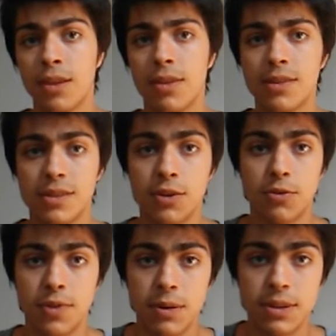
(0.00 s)
things that are
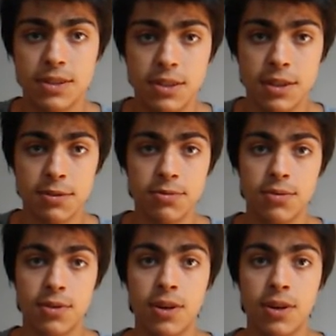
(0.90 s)
very stiff.